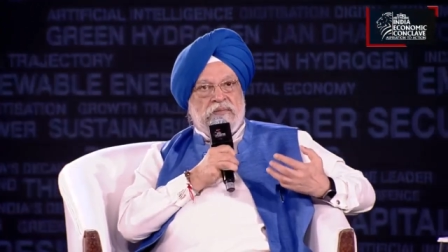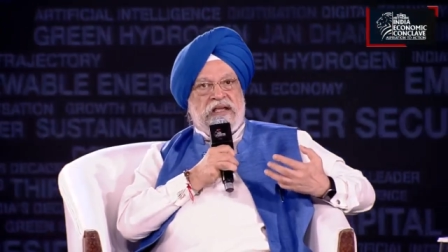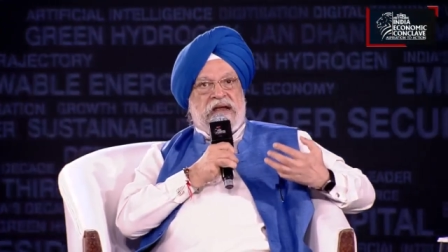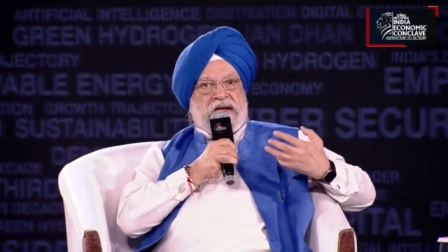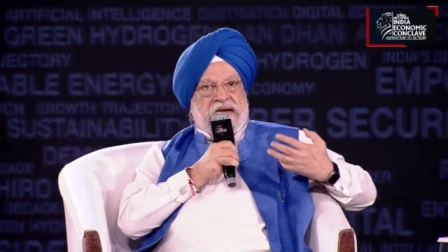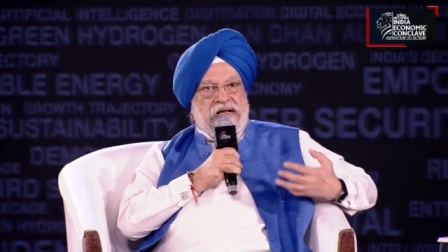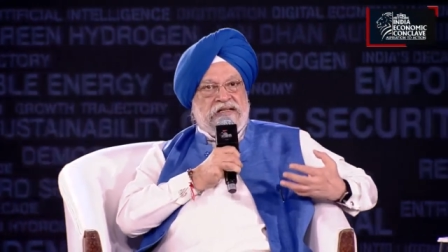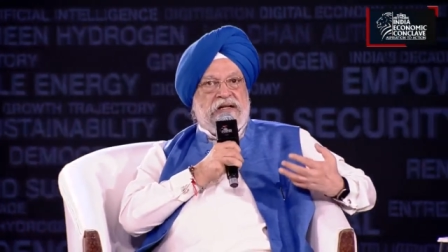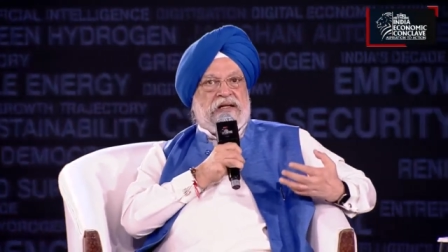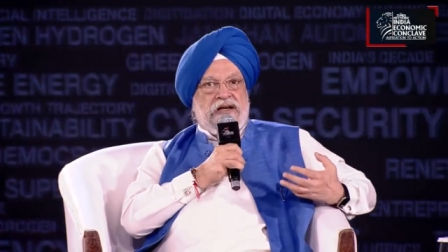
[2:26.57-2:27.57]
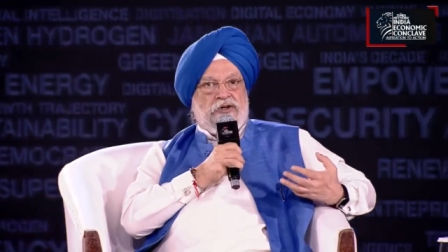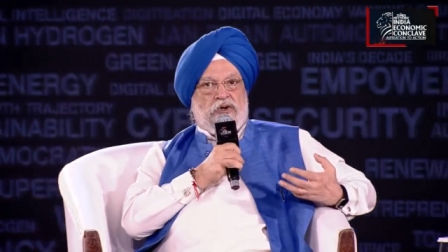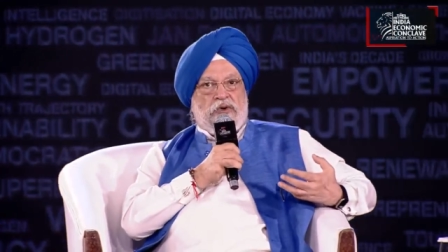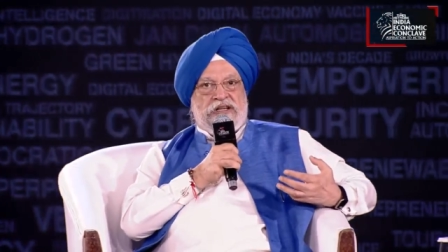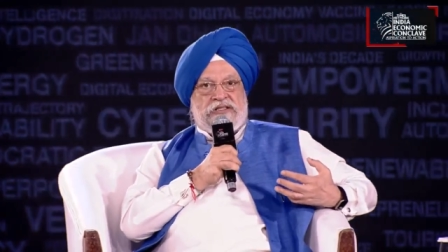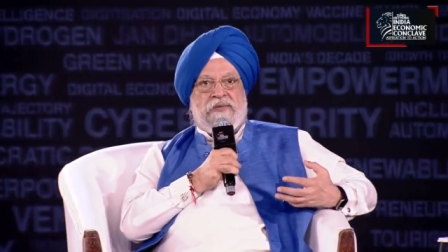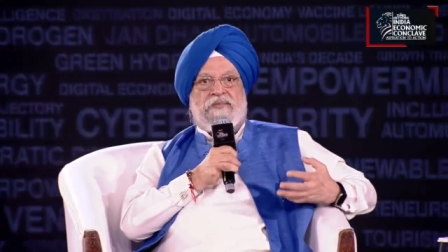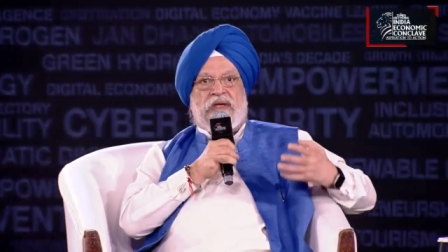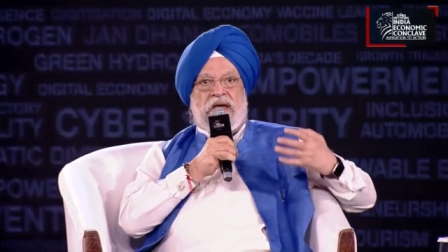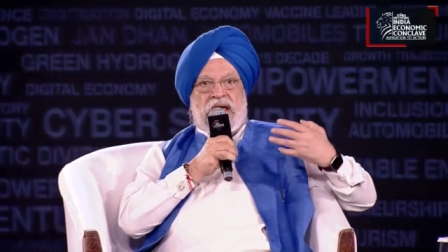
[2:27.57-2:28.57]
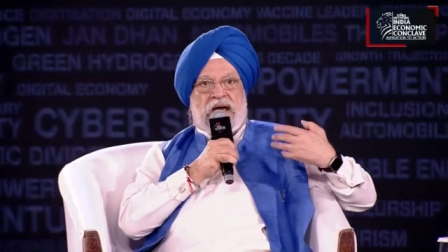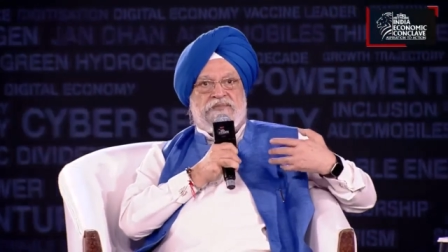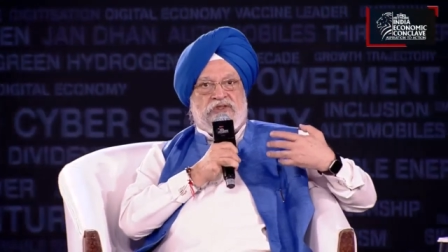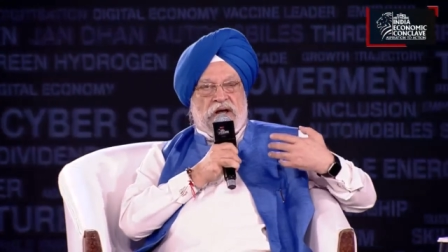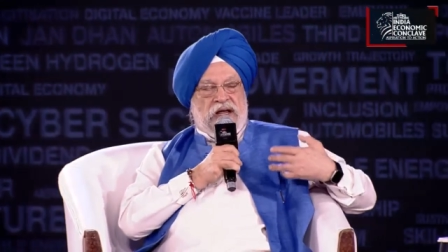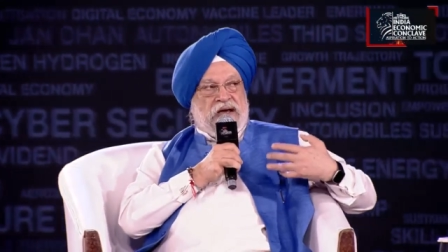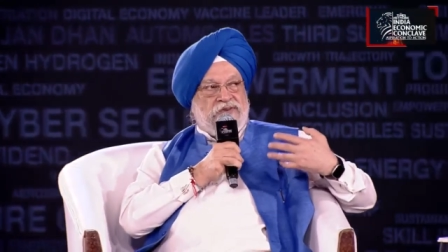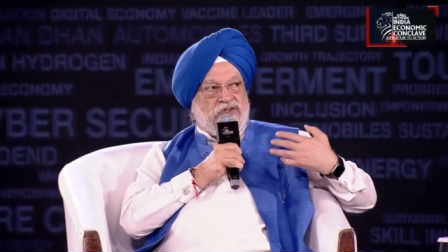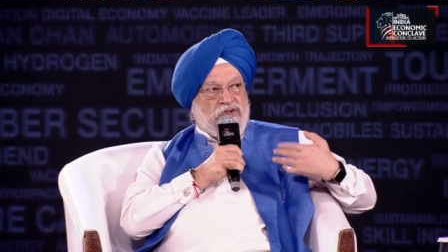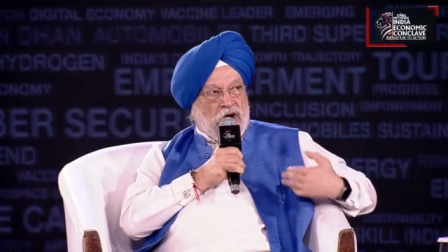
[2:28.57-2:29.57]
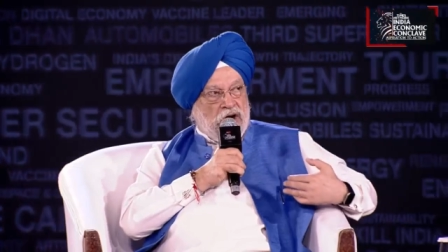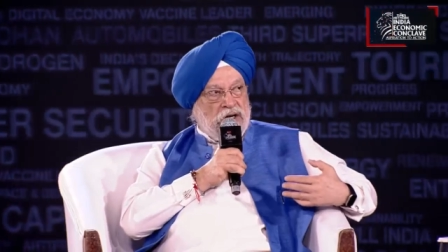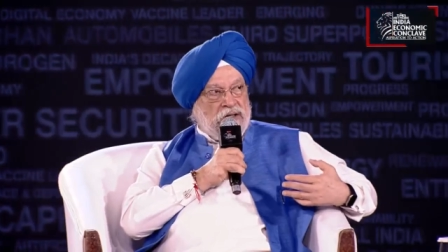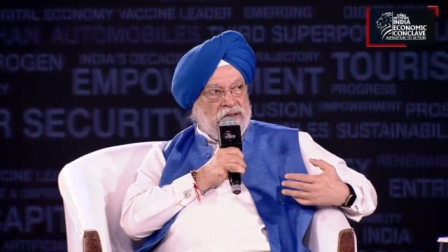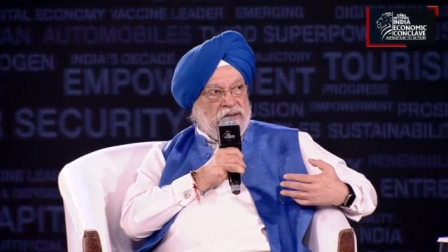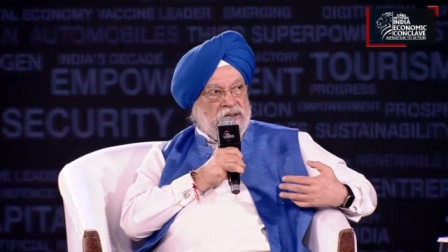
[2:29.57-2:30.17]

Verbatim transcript: the intelligent thing to do is, hey, I'm sorry, I was wrong.